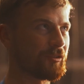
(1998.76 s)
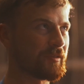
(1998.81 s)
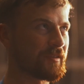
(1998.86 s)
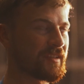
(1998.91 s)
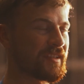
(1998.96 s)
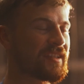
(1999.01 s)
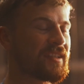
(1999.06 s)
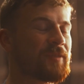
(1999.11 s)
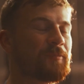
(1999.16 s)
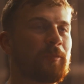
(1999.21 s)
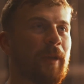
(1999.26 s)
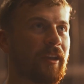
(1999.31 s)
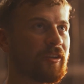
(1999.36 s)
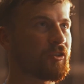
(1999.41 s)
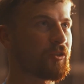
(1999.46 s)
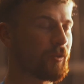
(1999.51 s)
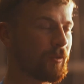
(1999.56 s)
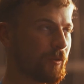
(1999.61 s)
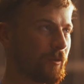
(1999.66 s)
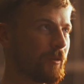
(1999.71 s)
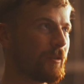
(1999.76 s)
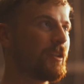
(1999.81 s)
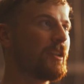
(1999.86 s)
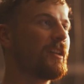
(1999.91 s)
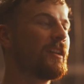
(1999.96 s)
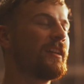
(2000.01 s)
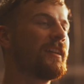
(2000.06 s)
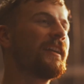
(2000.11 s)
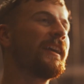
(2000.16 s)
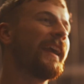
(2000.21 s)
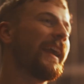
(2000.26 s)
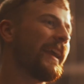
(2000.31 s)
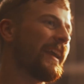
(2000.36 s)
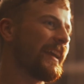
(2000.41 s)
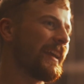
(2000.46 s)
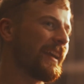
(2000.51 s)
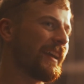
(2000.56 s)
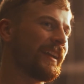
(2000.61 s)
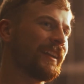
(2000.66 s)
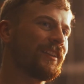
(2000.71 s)
special
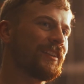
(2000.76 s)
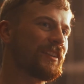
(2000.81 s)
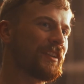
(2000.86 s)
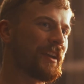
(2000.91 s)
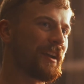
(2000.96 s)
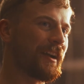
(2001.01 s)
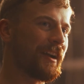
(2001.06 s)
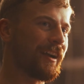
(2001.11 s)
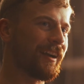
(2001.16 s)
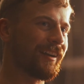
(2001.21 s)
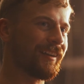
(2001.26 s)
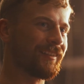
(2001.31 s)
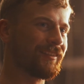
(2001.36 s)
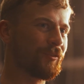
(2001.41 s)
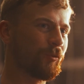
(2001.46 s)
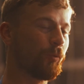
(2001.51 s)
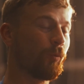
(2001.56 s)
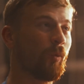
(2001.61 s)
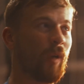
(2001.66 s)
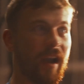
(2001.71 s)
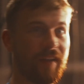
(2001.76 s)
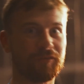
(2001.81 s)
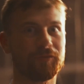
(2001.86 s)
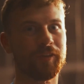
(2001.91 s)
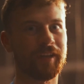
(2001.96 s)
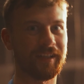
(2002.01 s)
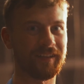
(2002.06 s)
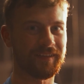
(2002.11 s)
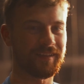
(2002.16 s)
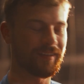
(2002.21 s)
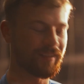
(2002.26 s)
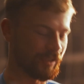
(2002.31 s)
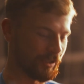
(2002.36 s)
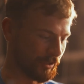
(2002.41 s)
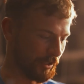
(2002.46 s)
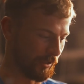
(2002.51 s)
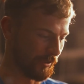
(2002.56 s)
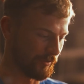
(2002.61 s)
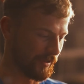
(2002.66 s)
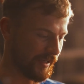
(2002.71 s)
and uh, reverent. You
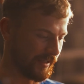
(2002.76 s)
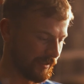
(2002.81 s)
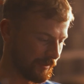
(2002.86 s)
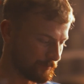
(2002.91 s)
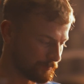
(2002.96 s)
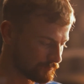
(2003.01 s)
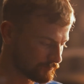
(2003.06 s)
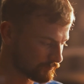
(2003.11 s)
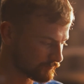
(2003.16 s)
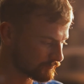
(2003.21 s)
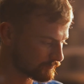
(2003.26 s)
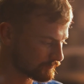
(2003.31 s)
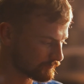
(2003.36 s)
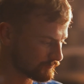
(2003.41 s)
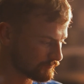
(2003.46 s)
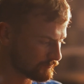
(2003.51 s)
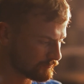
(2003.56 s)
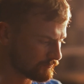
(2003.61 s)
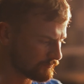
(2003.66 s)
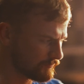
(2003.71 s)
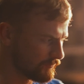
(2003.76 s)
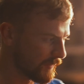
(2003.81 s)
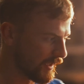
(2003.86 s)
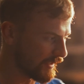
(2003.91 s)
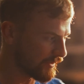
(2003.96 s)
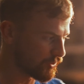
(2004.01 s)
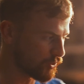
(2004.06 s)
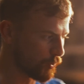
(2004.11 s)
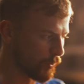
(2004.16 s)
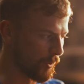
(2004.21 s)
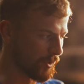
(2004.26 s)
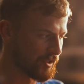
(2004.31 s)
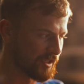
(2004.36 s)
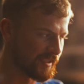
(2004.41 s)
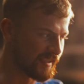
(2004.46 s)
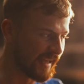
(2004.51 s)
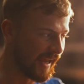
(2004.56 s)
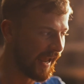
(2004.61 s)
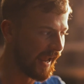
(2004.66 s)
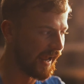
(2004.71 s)
know, like like George
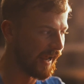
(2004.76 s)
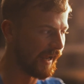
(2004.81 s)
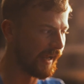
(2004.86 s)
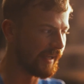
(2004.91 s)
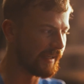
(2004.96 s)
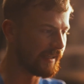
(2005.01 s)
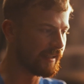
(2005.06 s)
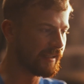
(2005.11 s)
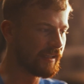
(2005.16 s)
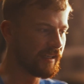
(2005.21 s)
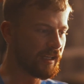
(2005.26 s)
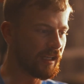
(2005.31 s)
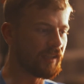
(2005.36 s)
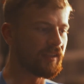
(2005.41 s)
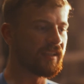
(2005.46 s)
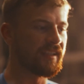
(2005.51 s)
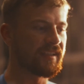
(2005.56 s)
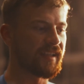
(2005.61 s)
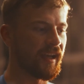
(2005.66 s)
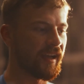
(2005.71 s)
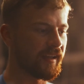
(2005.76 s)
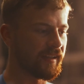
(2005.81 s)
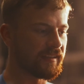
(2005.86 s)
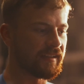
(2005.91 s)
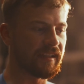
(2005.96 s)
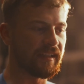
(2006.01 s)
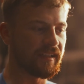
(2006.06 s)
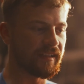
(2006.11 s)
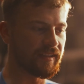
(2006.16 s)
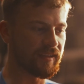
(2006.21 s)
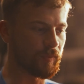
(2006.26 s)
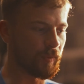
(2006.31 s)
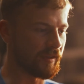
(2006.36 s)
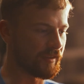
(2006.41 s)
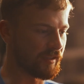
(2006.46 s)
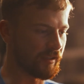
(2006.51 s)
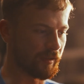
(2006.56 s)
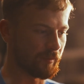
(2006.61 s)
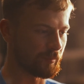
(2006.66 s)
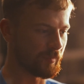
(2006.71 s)
has had these ideas with
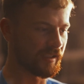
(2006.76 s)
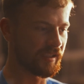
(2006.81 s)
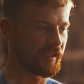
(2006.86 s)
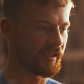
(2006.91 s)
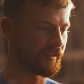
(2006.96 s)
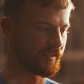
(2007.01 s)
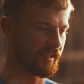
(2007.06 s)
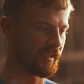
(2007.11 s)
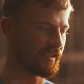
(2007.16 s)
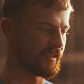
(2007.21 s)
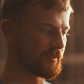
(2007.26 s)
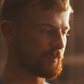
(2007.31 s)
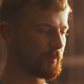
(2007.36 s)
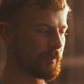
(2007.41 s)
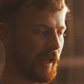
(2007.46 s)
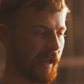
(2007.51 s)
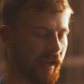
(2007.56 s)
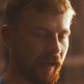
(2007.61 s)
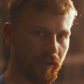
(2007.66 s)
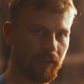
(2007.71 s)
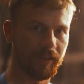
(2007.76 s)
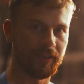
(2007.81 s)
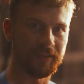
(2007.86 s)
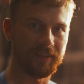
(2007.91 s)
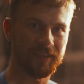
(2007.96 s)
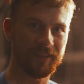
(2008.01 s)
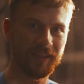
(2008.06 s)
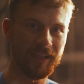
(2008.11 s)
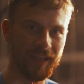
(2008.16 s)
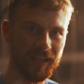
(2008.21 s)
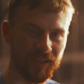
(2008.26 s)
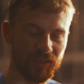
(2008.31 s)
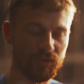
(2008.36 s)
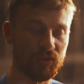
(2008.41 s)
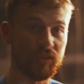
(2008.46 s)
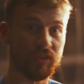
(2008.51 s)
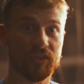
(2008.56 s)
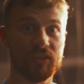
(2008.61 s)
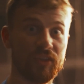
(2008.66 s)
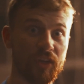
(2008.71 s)
him because his parents
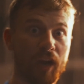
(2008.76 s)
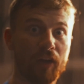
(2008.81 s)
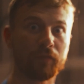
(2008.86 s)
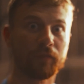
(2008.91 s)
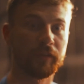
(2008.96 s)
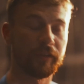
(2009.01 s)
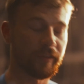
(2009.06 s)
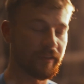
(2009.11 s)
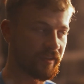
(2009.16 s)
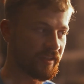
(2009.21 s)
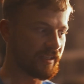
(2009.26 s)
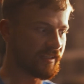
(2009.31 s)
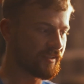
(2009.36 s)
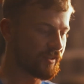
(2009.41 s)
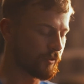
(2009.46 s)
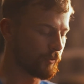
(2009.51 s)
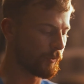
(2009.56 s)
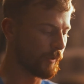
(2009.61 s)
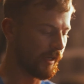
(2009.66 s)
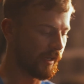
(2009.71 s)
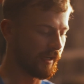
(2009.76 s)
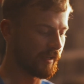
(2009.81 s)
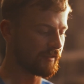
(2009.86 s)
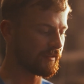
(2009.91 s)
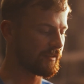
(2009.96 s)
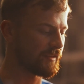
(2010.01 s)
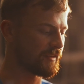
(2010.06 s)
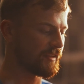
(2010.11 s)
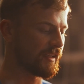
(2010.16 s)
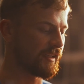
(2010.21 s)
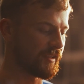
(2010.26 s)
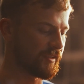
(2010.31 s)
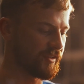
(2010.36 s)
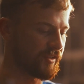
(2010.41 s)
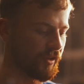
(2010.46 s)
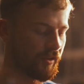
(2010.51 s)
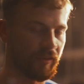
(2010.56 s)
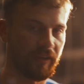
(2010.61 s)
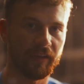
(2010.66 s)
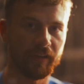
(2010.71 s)
discovered these grand things
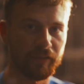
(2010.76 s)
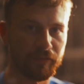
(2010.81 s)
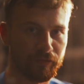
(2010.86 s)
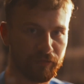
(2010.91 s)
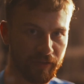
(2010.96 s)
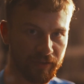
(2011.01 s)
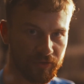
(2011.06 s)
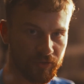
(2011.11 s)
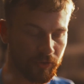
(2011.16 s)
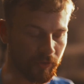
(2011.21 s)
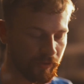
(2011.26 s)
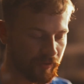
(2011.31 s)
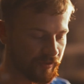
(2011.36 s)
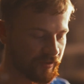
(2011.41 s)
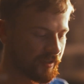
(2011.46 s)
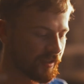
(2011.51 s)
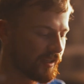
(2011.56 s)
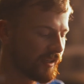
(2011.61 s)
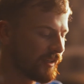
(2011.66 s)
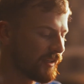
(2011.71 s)
on their adventures.